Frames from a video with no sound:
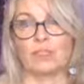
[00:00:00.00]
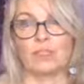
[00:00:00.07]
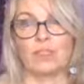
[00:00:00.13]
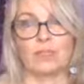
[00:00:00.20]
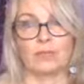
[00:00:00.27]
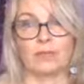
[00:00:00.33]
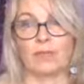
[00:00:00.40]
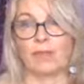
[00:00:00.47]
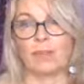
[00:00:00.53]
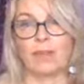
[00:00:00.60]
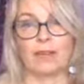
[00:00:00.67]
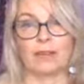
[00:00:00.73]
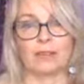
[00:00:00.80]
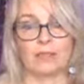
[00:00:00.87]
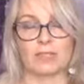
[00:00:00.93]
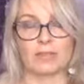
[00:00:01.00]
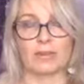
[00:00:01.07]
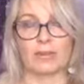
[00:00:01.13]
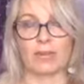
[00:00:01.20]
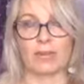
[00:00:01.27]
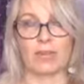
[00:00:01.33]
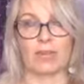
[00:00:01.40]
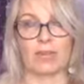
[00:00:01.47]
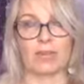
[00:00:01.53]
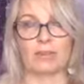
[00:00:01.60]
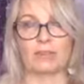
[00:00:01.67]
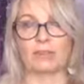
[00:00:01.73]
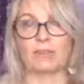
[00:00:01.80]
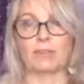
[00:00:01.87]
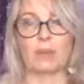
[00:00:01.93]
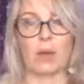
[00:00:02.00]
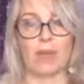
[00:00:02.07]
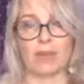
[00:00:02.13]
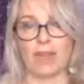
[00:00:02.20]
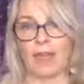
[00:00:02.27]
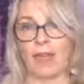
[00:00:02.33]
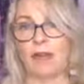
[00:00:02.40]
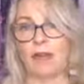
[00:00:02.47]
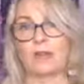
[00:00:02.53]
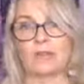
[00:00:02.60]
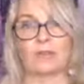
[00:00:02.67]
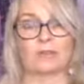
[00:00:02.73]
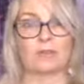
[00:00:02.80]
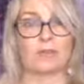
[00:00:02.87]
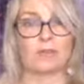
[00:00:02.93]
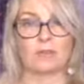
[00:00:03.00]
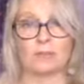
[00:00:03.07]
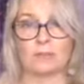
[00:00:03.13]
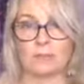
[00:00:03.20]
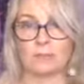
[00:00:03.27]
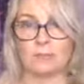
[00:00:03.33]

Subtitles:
Achieve, manifest the money, buy the house,